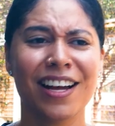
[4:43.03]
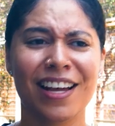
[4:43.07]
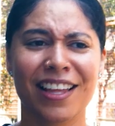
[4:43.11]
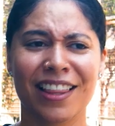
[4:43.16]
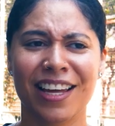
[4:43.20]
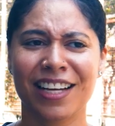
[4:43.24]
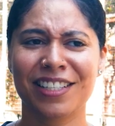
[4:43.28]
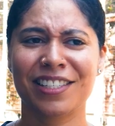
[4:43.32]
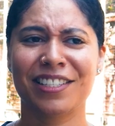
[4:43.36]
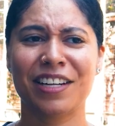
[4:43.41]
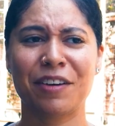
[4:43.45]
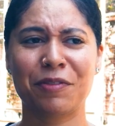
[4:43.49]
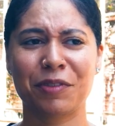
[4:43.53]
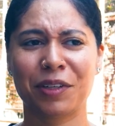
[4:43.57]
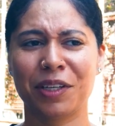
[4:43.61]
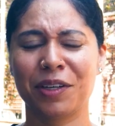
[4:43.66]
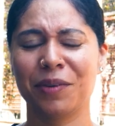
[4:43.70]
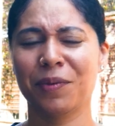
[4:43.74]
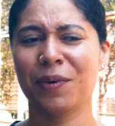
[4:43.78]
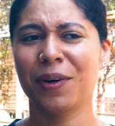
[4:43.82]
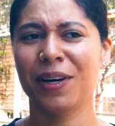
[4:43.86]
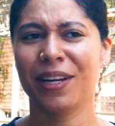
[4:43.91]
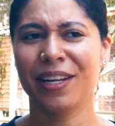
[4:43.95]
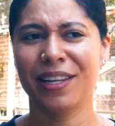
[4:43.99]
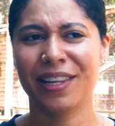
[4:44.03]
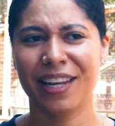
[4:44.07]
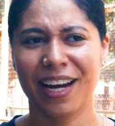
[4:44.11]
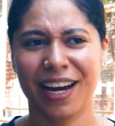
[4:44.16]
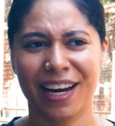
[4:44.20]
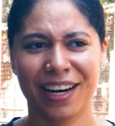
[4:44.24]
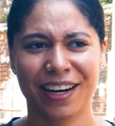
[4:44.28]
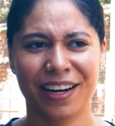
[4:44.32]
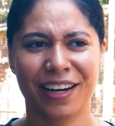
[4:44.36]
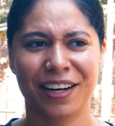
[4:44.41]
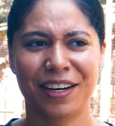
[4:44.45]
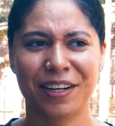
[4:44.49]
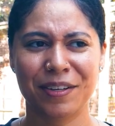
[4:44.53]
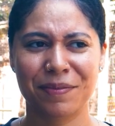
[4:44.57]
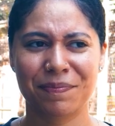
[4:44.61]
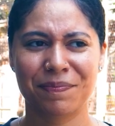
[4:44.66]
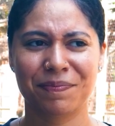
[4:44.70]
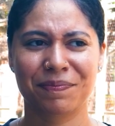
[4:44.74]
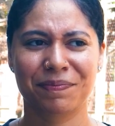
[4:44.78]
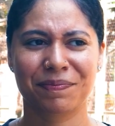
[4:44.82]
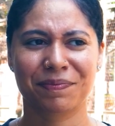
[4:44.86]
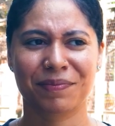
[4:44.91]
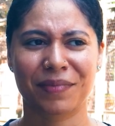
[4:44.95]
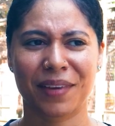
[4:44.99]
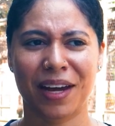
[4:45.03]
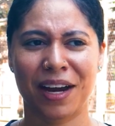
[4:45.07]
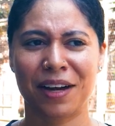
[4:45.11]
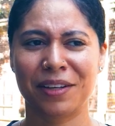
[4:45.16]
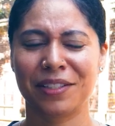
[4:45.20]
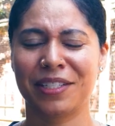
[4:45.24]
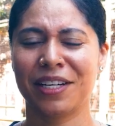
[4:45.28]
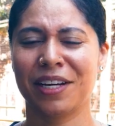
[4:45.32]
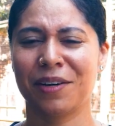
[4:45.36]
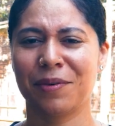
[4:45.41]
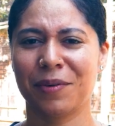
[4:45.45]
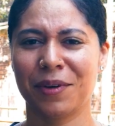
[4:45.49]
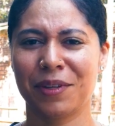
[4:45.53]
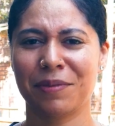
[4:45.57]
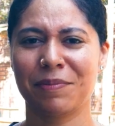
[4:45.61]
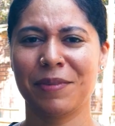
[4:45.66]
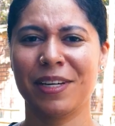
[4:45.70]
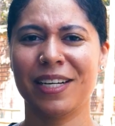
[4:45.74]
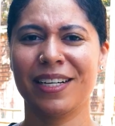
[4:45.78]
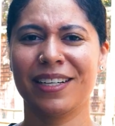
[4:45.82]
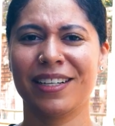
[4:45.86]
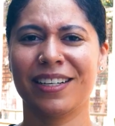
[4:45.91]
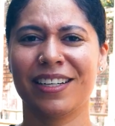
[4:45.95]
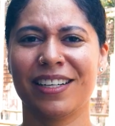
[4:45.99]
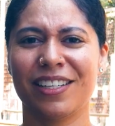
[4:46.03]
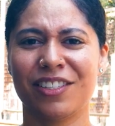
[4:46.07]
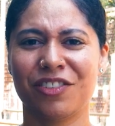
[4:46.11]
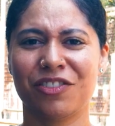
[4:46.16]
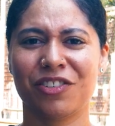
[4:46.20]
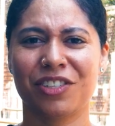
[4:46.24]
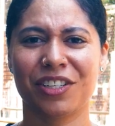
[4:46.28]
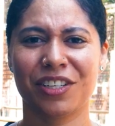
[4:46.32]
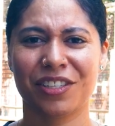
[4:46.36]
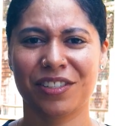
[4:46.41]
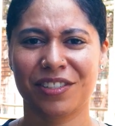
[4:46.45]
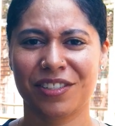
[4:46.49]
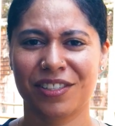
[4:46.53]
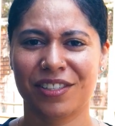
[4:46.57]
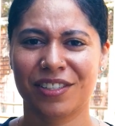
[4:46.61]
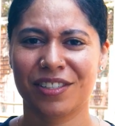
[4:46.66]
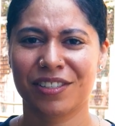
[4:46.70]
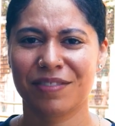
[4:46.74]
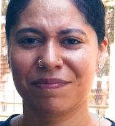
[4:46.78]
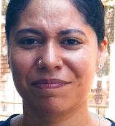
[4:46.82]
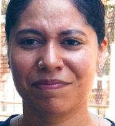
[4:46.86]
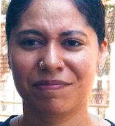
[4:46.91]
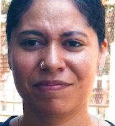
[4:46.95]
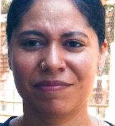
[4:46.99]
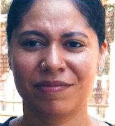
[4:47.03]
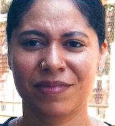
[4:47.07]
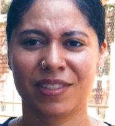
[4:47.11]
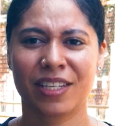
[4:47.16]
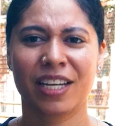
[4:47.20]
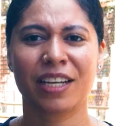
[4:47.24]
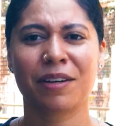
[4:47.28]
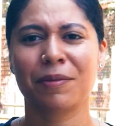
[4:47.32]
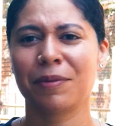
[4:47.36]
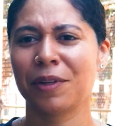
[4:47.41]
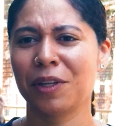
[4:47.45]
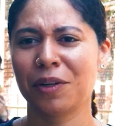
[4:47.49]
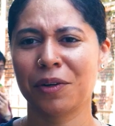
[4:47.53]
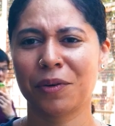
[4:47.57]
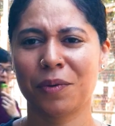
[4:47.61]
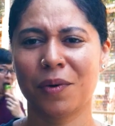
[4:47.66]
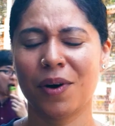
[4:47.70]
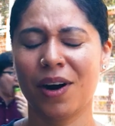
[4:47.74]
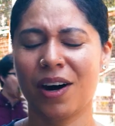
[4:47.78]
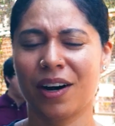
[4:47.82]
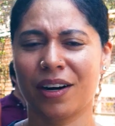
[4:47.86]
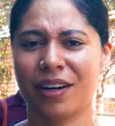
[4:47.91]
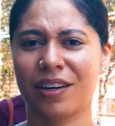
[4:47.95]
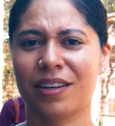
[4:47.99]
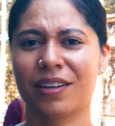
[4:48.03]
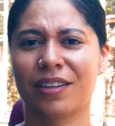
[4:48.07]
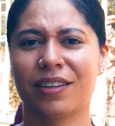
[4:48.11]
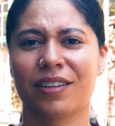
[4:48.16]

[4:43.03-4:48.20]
That's definitely one that I'll take with me, is just take a little walk,